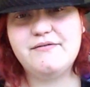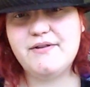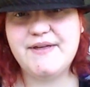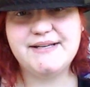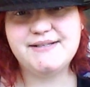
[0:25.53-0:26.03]

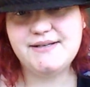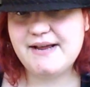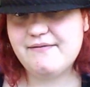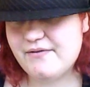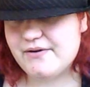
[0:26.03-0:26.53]
wonderful
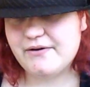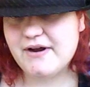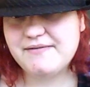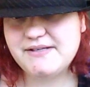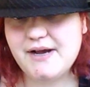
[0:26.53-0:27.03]
things to take
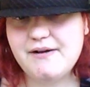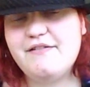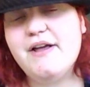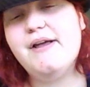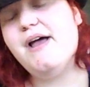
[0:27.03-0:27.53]

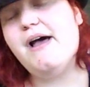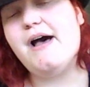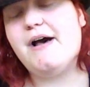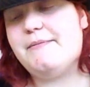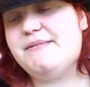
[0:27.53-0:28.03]
photographs
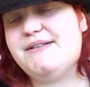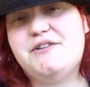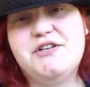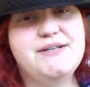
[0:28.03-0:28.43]
of,